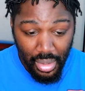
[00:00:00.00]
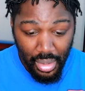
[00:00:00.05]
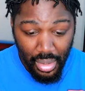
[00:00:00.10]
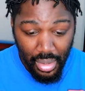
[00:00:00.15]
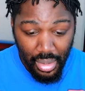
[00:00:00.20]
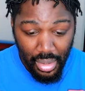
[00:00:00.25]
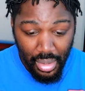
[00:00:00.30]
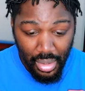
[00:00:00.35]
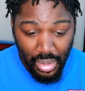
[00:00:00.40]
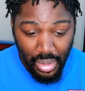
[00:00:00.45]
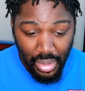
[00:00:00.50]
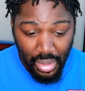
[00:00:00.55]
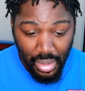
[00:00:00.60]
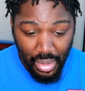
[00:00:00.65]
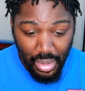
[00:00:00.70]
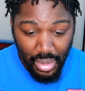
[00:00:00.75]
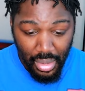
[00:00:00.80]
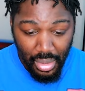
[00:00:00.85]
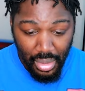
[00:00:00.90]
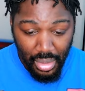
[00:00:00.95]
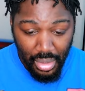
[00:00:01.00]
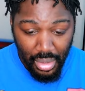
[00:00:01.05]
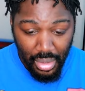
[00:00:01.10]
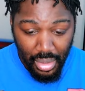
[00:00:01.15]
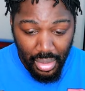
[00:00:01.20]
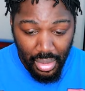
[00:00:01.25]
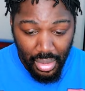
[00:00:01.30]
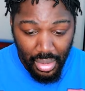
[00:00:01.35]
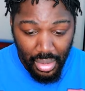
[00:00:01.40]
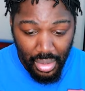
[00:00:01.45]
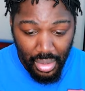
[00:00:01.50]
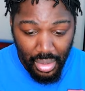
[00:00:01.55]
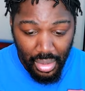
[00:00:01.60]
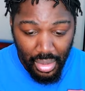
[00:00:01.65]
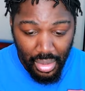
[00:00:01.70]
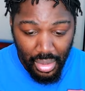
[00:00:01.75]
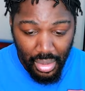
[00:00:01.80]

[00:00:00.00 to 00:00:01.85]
No one is speaking in this clip.